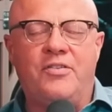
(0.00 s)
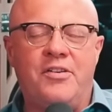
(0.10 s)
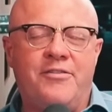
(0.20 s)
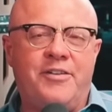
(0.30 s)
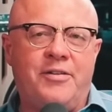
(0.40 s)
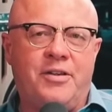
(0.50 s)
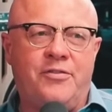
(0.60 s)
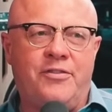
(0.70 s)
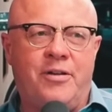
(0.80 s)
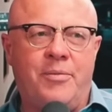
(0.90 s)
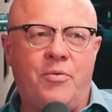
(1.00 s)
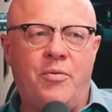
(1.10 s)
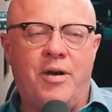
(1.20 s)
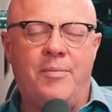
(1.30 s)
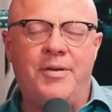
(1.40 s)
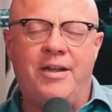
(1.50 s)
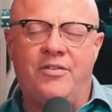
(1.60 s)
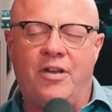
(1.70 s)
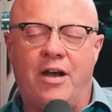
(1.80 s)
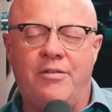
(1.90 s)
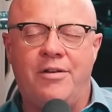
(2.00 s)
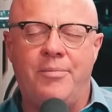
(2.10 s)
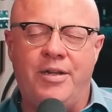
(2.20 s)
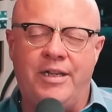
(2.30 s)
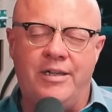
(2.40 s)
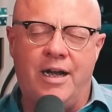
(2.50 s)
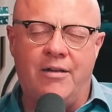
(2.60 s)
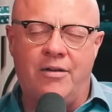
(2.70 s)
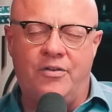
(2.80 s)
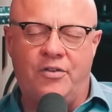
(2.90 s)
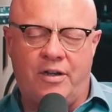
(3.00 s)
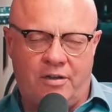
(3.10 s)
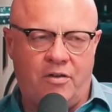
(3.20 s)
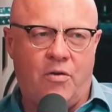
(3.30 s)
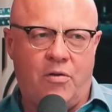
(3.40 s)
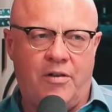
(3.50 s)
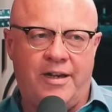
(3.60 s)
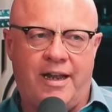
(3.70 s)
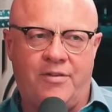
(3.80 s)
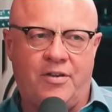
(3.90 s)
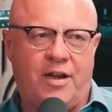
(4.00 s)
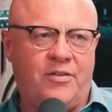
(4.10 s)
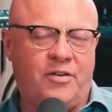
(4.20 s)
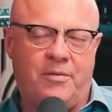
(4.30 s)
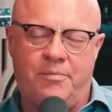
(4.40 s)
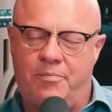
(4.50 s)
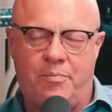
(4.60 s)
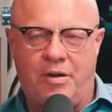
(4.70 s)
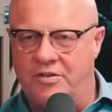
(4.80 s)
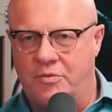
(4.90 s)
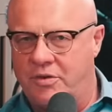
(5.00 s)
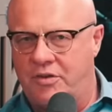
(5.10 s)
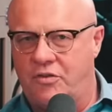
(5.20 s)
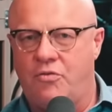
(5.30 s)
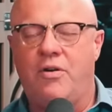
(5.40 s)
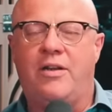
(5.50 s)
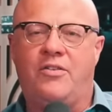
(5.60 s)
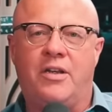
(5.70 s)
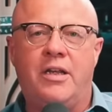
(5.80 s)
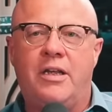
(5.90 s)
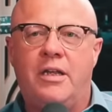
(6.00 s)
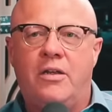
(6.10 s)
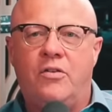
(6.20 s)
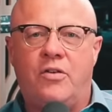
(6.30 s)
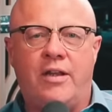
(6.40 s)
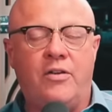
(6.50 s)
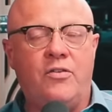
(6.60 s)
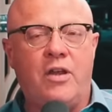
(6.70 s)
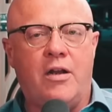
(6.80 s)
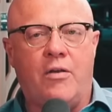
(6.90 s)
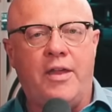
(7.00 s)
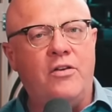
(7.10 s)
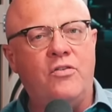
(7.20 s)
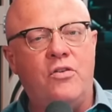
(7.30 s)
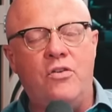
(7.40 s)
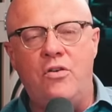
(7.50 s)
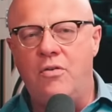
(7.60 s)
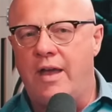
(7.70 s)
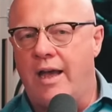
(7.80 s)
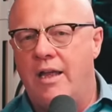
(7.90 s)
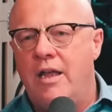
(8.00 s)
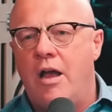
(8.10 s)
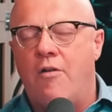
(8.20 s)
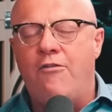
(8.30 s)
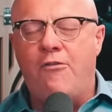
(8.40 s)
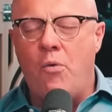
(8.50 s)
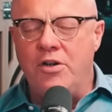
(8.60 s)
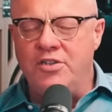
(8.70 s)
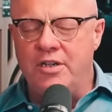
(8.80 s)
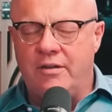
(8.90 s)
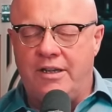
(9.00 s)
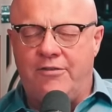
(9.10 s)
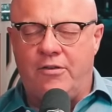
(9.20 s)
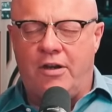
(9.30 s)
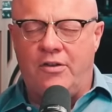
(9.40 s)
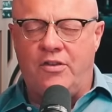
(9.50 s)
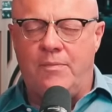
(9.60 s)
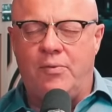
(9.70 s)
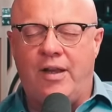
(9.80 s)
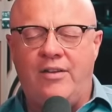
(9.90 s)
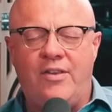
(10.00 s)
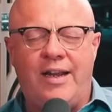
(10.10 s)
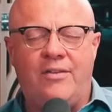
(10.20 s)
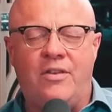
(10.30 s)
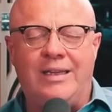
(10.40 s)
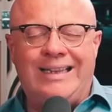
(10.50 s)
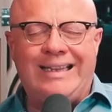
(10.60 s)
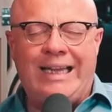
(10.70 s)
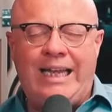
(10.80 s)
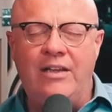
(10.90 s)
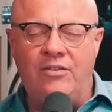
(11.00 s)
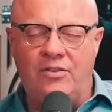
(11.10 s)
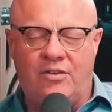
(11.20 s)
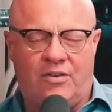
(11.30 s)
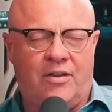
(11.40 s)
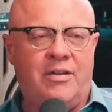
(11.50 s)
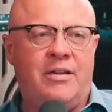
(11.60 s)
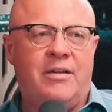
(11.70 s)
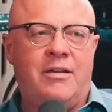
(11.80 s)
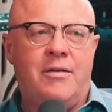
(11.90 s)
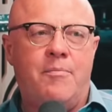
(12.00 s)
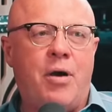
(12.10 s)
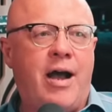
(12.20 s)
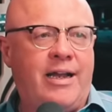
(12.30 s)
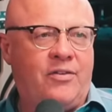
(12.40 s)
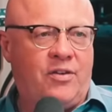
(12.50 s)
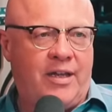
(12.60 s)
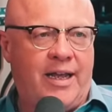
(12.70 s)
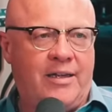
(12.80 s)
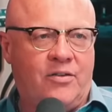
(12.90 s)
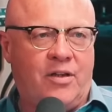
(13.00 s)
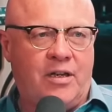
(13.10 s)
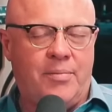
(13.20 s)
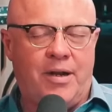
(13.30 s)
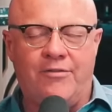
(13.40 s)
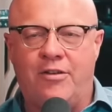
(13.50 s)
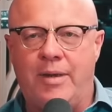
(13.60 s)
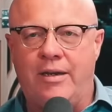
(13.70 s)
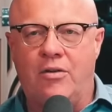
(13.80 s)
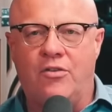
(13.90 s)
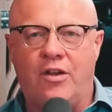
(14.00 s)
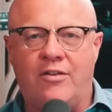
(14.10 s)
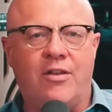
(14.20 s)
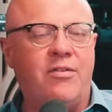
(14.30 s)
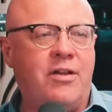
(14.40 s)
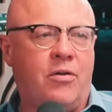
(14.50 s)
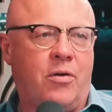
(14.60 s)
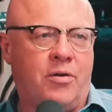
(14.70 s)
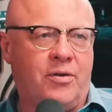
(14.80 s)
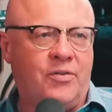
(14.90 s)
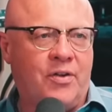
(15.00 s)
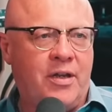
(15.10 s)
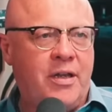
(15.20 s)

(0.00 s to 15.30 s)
to snuff out this film, and we went up against $100 million in total in advertising budget, which is crazy. So they just, you know, they just do that. Fortunately for us, the place that has the least bias against independent filmmakers is the theater owners.